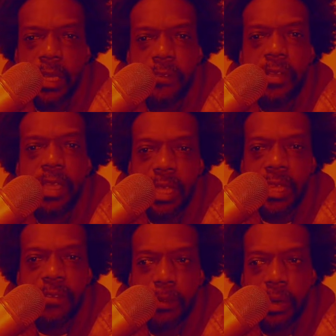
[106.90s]
if he
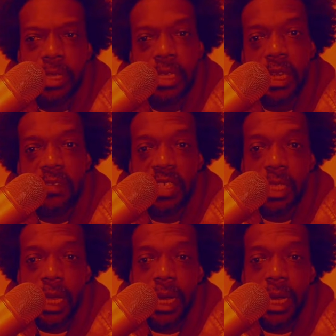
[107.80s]
give Brizz another shot.